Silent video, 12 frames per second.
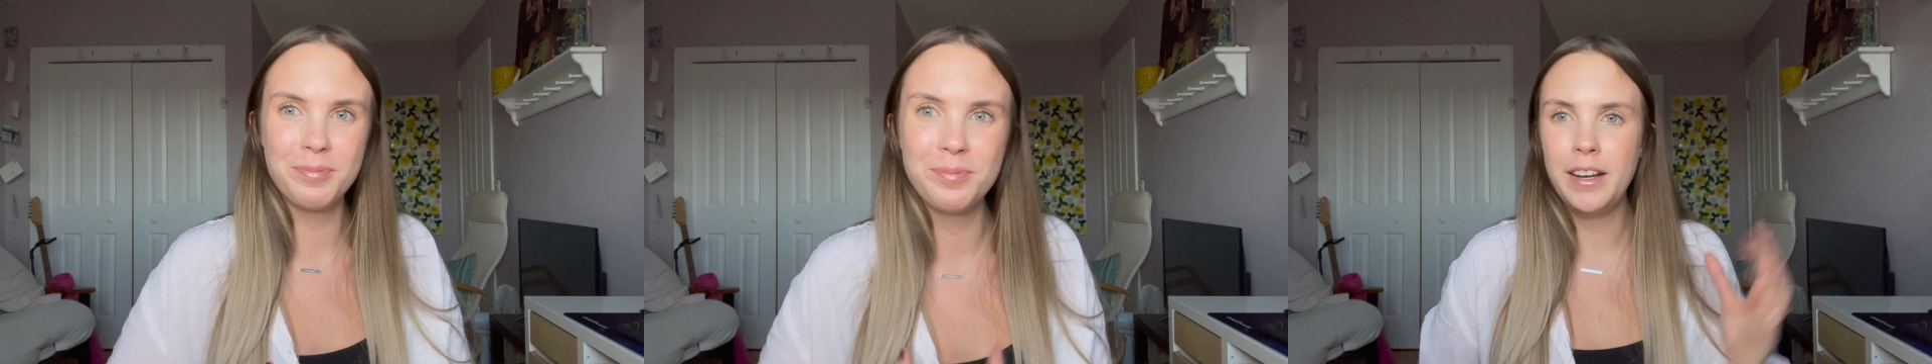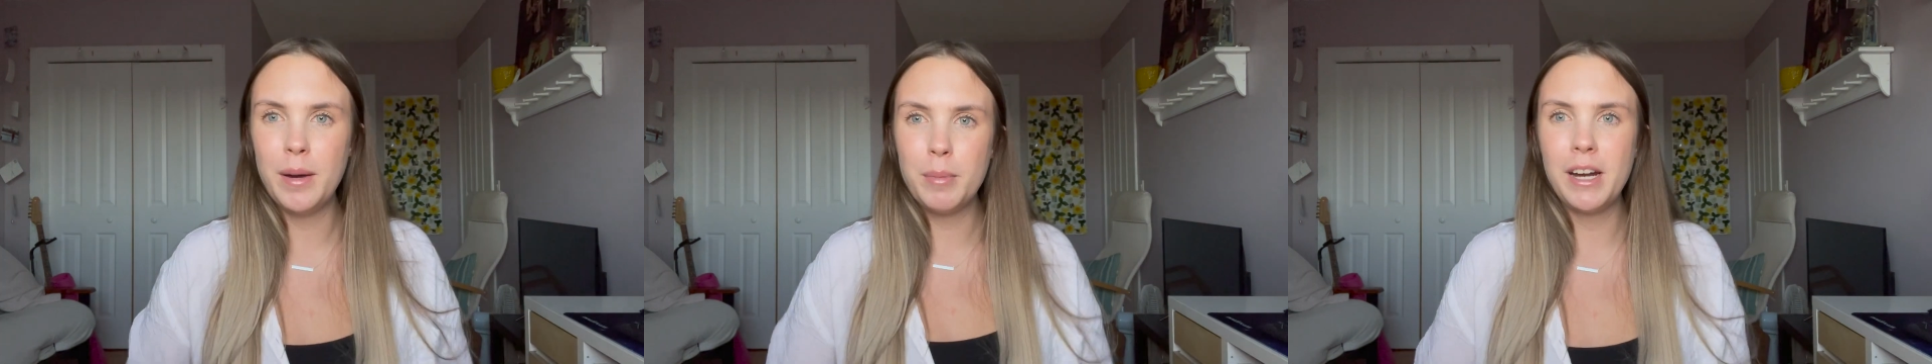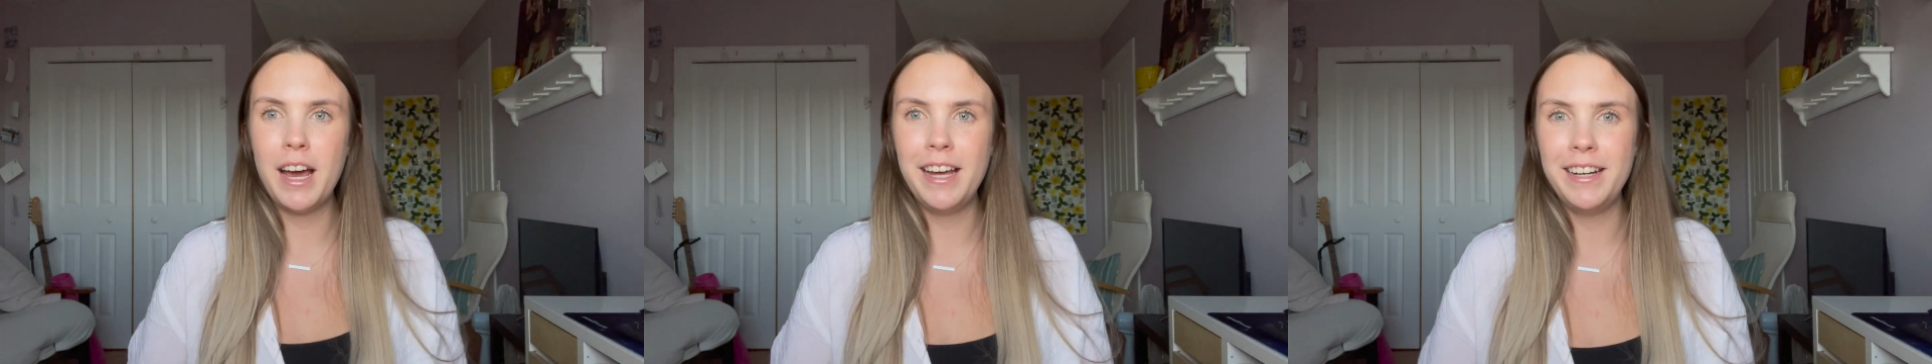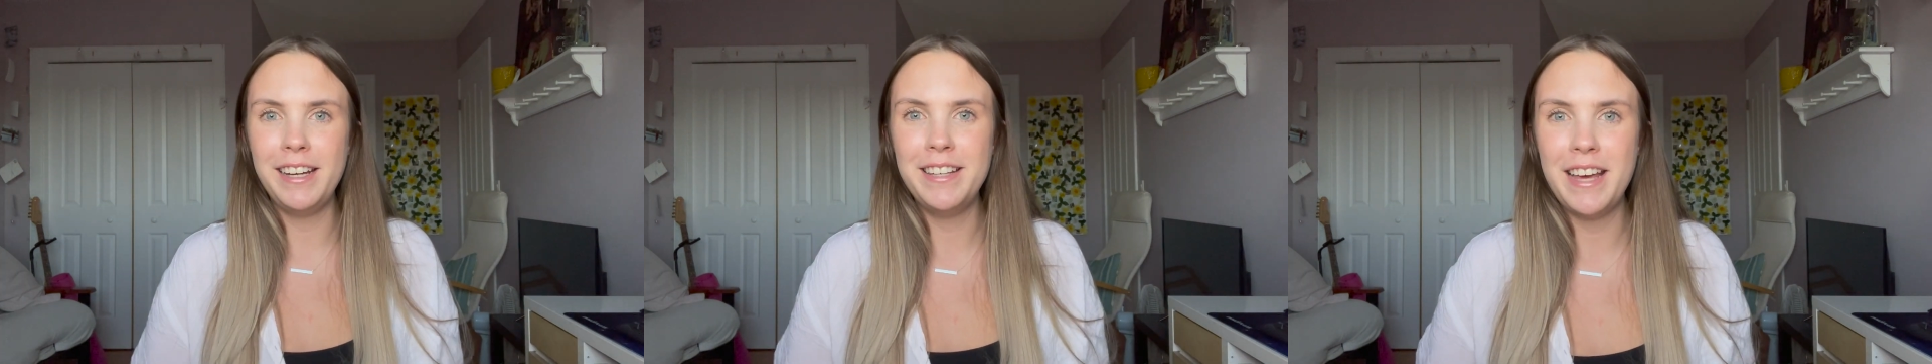Number
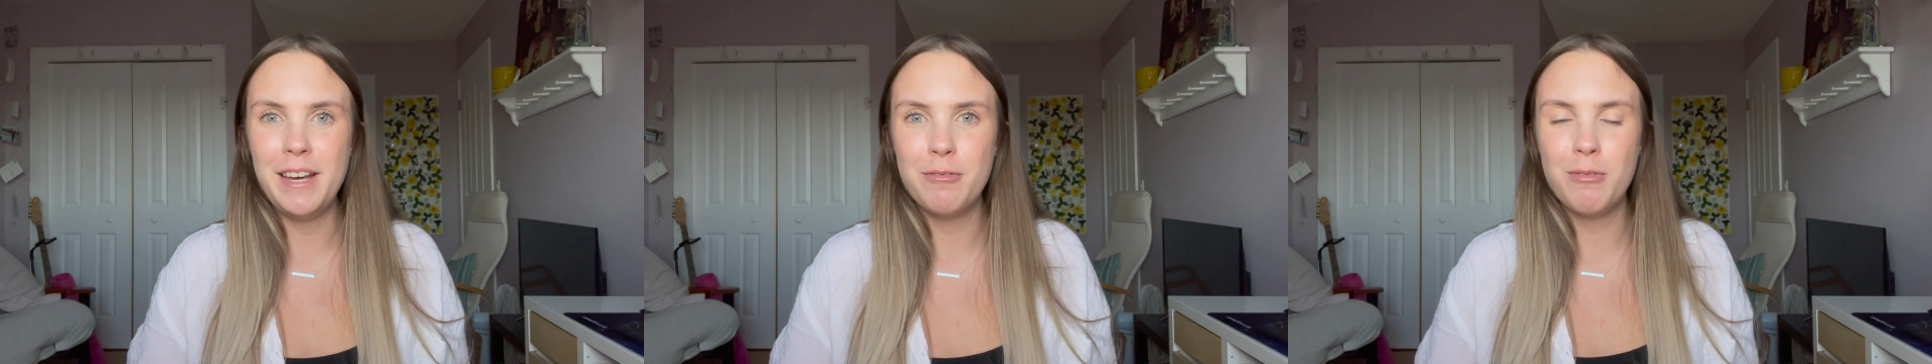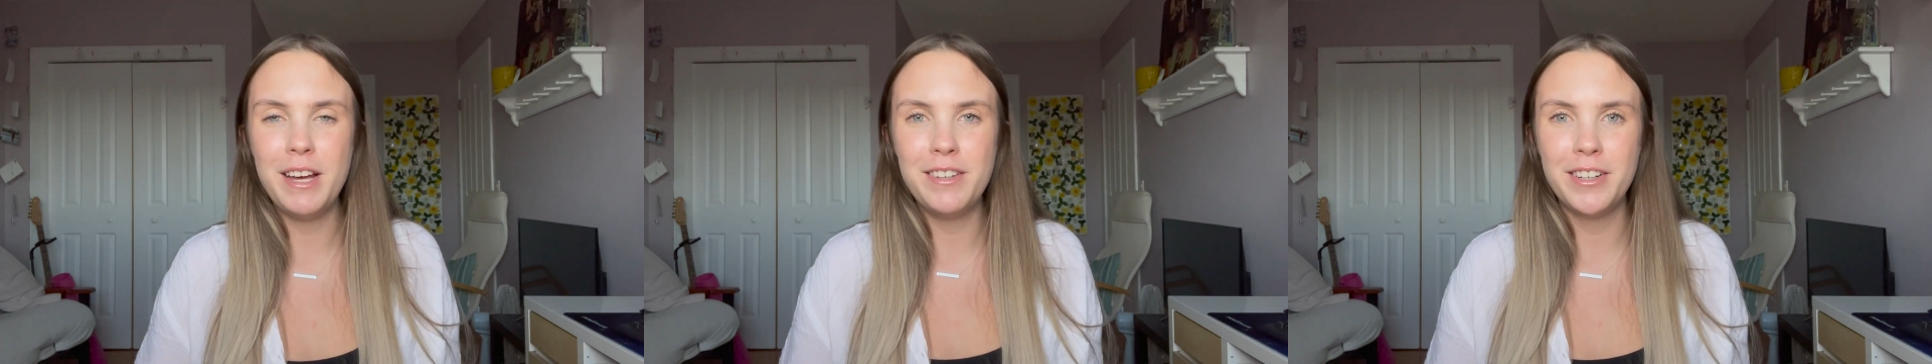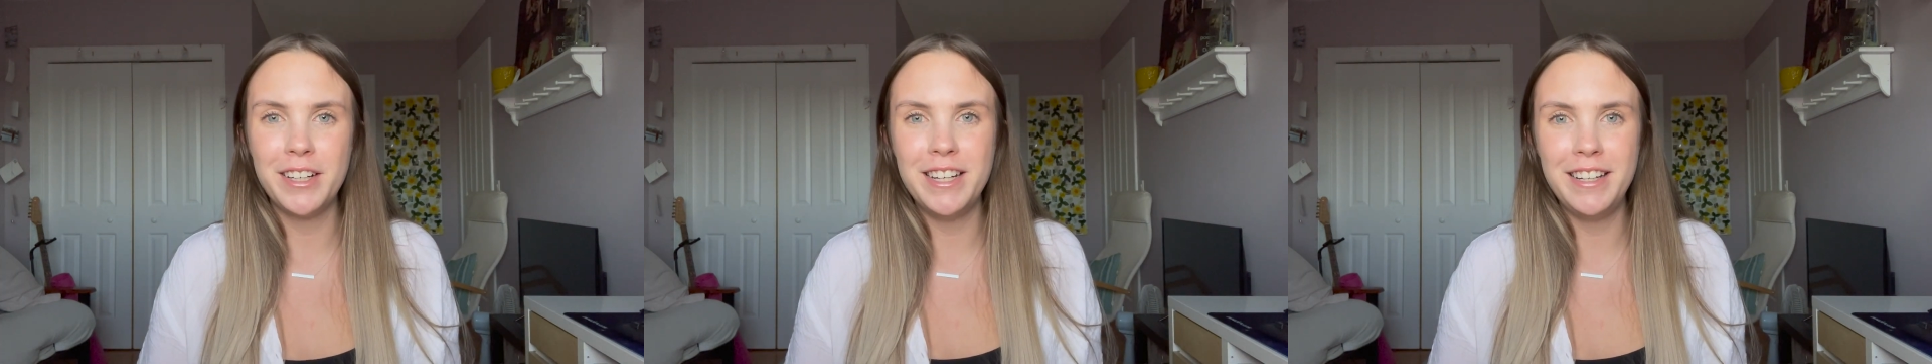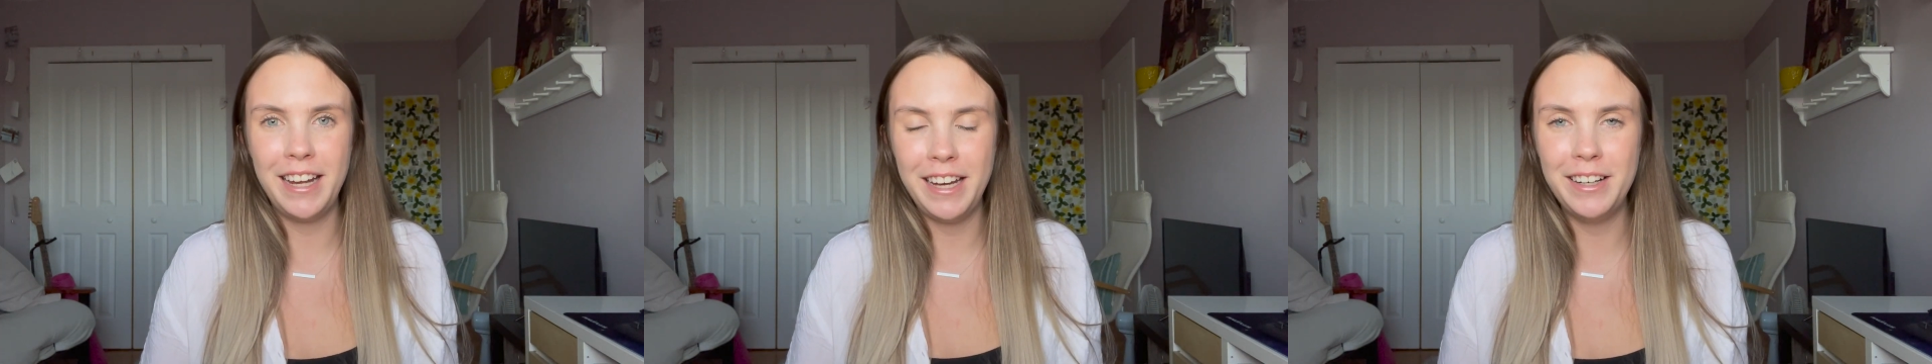9 is a razor
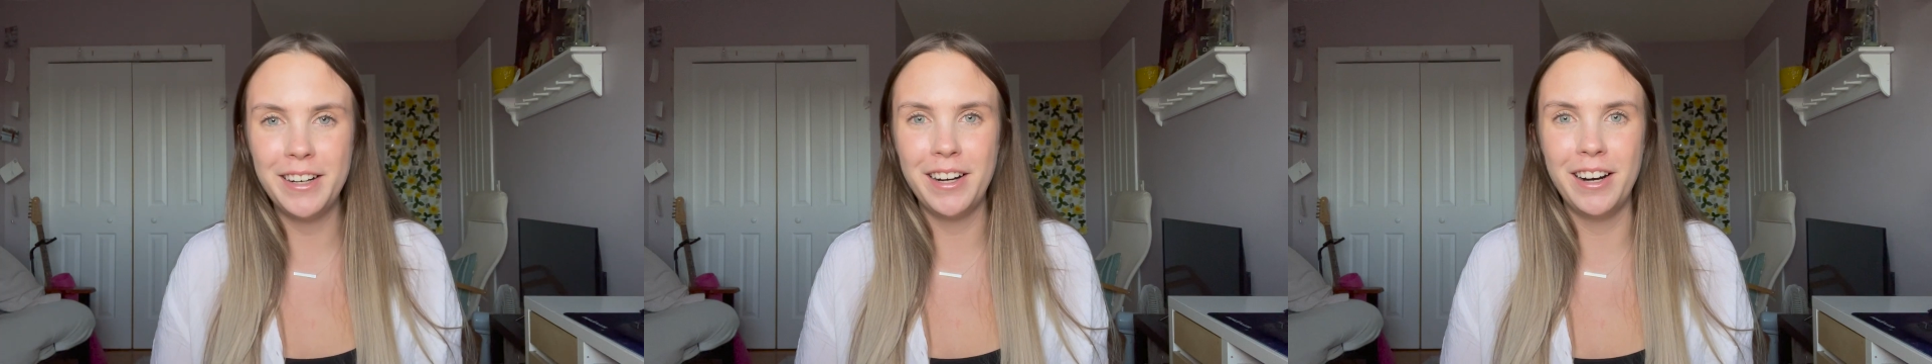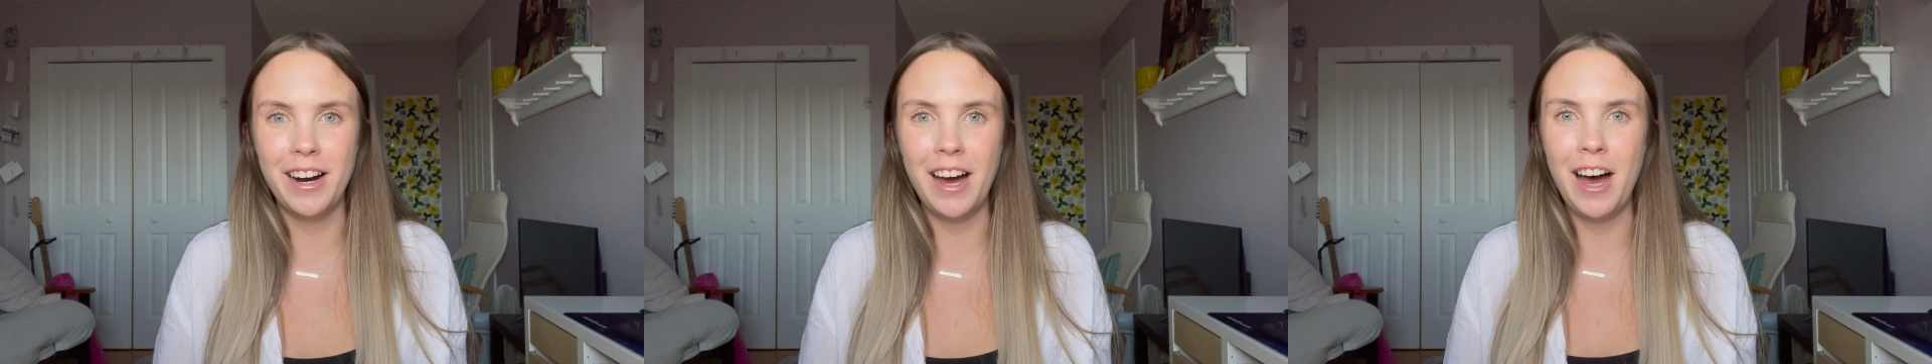container.